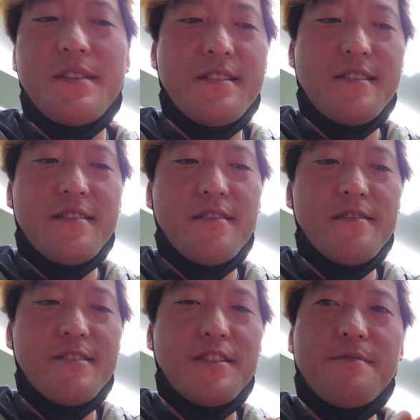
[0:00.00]
This is
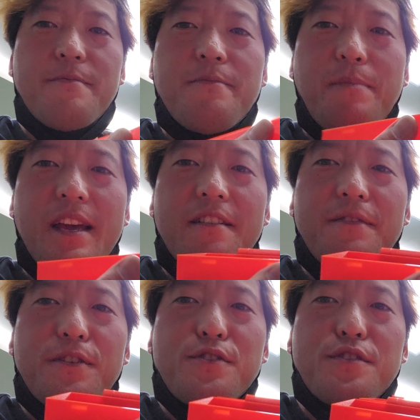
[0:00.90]
still just beta
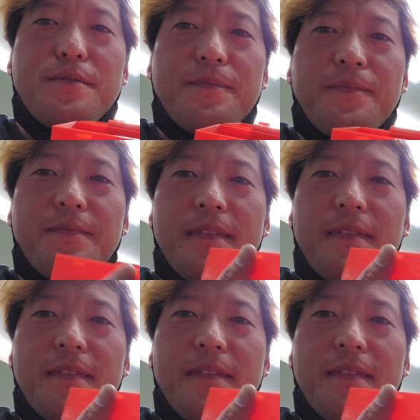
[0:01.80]
version,